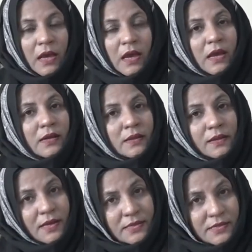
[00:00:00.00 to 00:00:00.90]
In
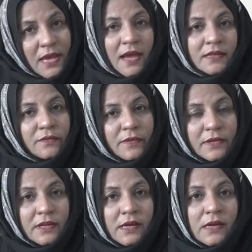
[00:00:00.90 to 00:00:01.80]
this
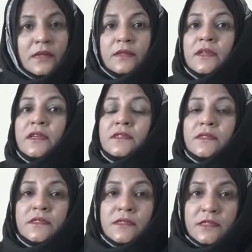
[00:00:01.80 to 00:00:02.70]
activity, the
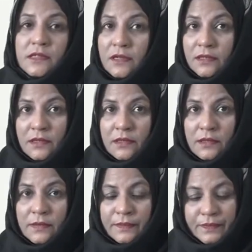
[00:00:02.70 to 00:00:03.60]

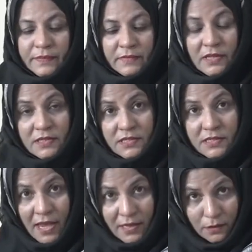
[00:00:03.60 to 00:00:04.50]
circle, the
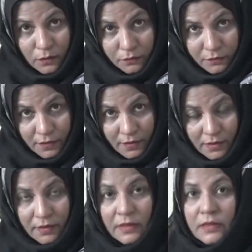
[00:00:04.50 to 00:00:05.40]
cycle of
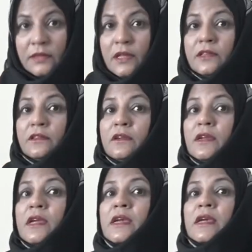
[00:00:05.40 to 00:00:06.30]
work, the
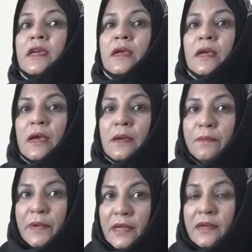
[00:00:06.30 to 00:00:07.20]

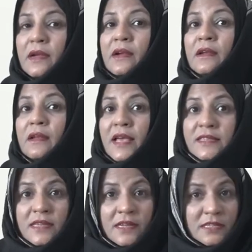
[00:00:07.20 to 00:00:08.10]
3-period
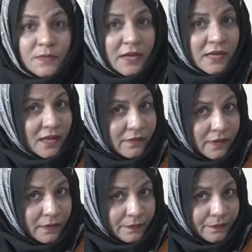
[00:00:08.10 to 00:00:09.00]
lesson is being
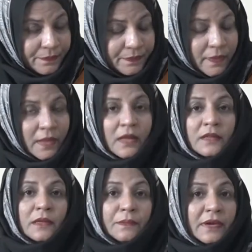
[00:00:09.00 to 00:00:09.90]
given.
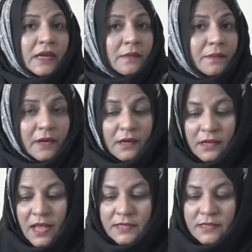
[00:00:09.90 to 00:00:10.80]
The 3-period
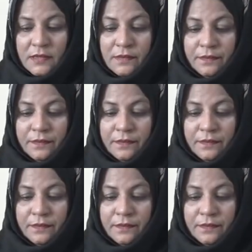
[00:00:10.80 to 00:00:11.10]
lesson,